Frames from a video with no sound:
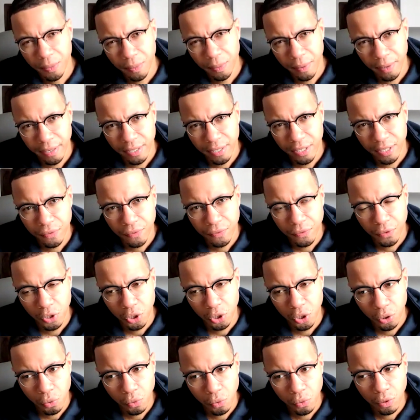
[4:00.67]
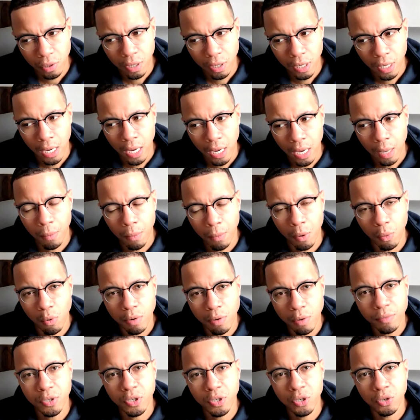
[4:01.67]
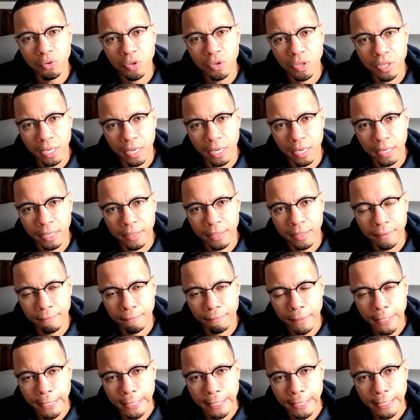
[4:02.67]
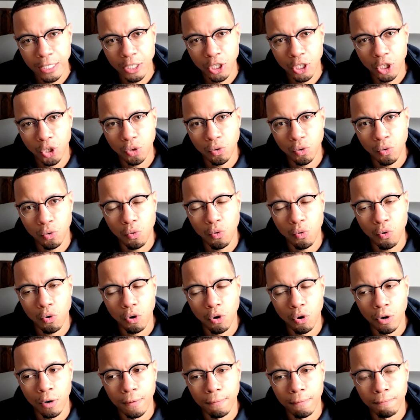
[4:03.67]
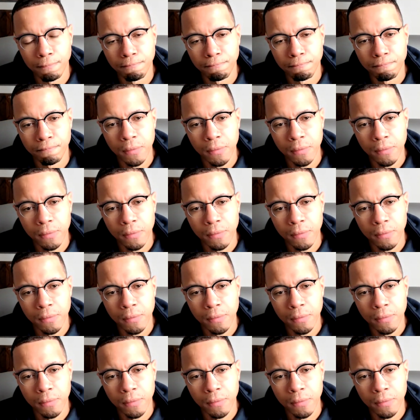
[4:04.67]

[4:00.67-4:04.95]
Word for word: experience for sure. But what would you say is your